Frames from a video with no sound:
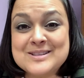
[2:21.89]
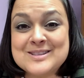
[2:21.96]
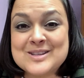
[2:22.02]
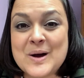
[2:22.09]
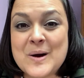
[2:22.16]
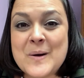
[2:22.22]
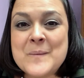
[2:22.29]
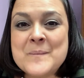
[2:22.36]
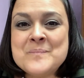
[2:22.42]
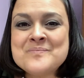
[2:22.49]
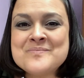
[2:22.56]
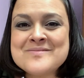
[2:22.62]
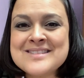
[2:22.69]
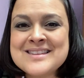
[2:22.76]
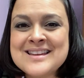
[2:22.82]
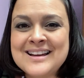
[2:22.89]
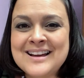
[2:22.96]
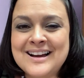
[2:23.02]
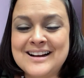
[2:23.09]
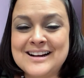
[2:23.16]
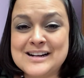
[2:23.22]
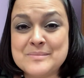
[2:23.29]
So
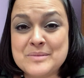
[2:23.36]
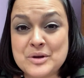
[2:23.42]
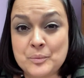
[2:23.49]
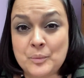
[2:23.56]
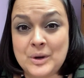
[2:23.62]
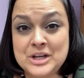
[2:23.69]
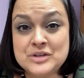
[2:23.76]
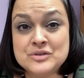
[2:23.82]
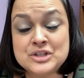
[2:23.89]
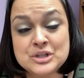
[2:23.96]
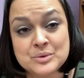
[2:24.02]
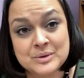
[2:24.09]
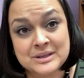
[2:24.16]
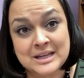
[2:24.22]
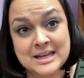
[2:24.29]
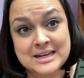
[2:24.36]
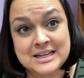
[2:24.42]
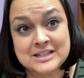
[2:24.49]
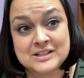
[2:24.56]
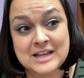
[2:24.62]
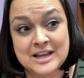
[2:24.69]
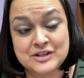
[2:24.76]
what you do then
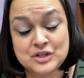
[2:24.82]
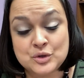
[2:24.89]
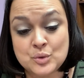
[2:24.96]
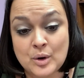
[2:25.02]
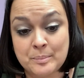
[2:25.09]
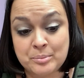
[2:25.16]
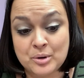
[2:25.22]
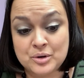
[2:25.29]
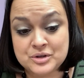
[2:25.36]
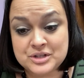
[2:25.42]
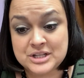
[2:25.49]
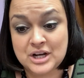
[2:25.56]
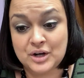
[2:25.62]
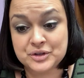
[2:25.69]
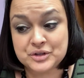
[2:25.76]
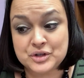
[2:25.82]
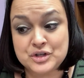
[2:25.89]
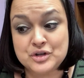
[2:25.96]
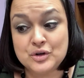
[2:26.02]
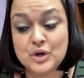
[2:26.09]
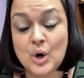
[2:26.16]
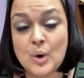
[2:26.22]
is, as you approach the altar,
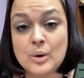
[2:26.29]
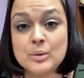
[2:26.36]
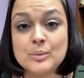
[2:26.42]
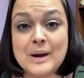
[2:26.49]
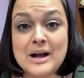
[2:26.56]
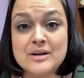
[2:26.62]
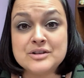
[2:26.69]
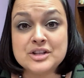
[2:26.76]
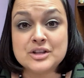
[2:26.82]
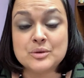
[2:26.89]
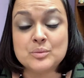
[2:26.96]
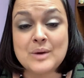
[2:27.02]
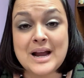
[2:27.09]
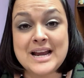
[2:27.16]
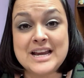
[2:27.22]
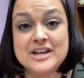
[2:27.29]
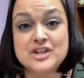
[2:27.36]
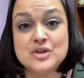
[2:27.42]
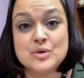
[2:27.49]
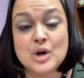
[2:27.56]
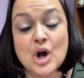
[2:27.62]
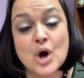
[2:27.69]
you go around to the right and
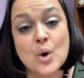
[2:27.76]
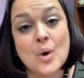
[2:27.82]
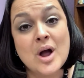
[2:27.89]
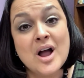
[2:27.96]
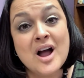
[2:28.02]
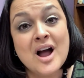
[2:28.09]
you go